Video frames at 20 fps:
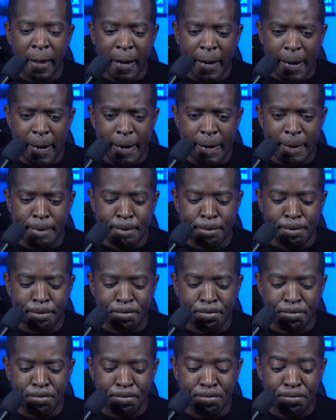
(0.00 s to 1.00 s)

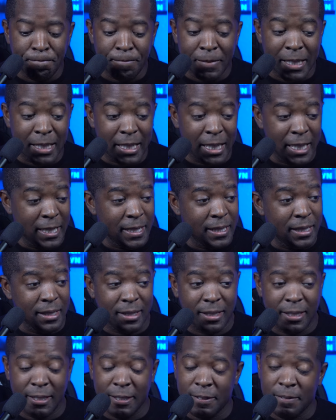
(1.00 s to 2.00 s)
Um, but yeah,
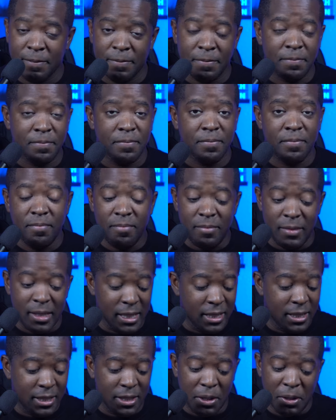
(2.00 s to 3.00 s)
it's
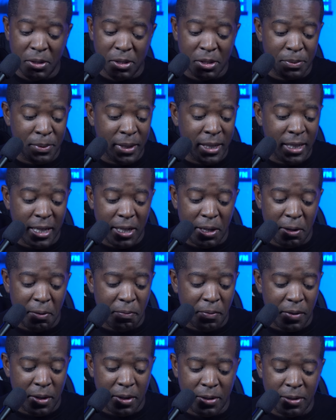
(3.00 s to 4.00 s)
shows you, man. N
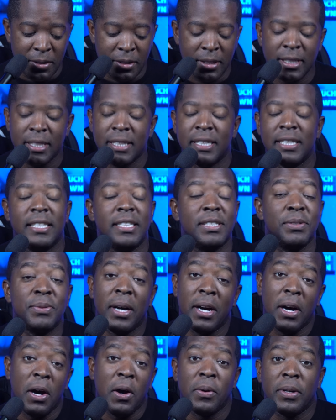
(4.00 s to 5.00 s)
F L. This is
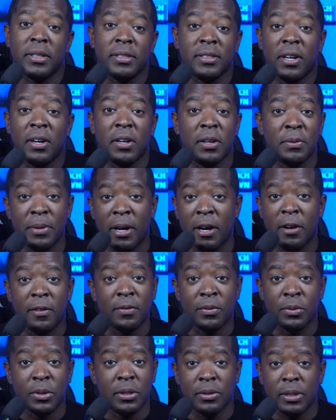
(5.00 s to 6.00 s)
why I always talk about
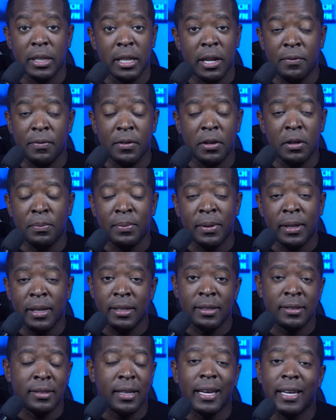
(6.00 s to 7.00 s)
with N F L
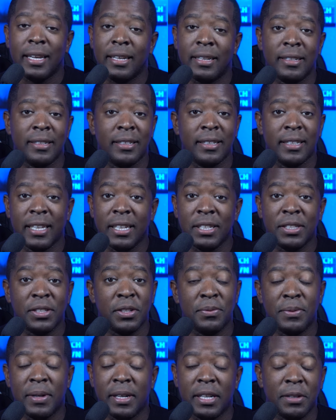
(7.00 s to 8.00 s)
players. Hey, get
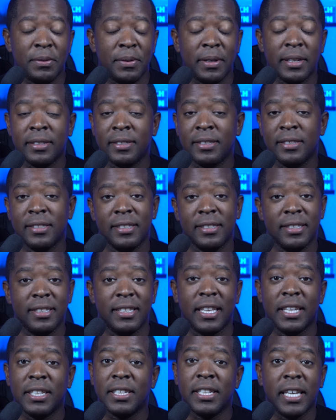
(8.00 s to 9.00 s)
your money, man.
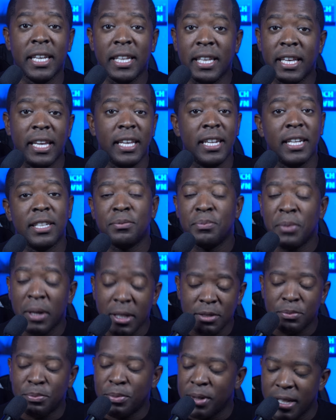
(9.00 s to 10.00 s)
Get get get as
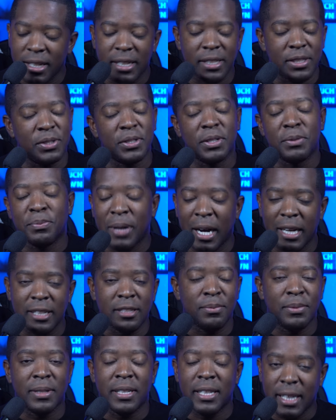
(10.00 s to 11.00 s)
much bread as you could
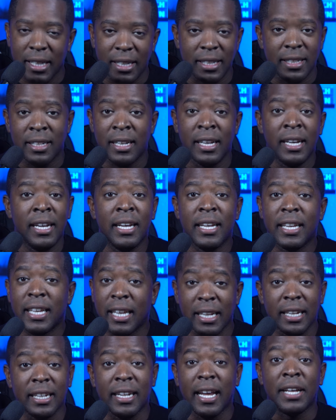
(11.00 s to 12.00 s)
possibly get.
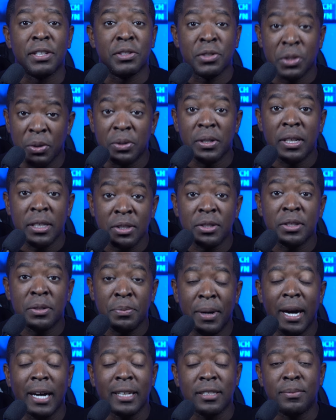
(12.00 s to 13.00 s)
Get it as soon as you could
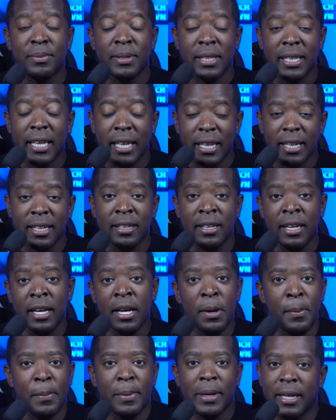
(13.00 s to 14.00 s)
possibly get it,
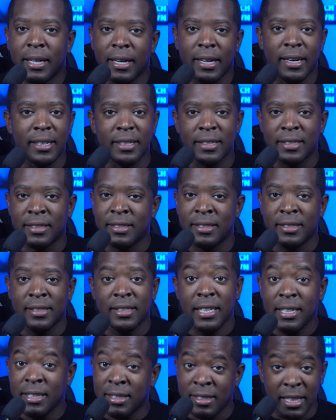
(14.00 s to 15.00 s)
because
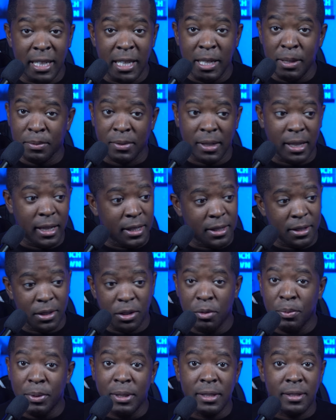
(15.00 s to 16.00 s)
these teams, like,
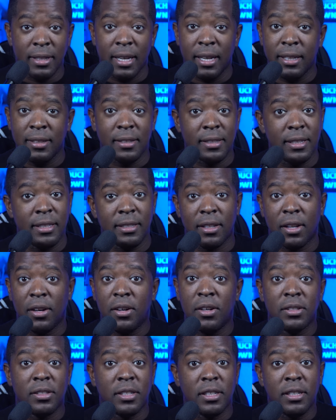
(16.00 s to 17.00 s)
you'll be signed to these
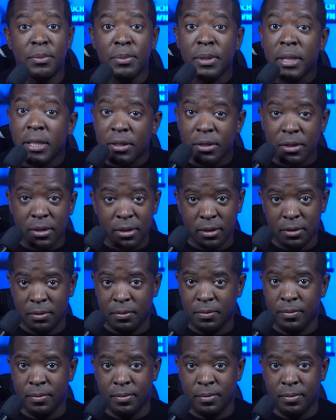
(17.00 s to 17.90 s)
long term deals.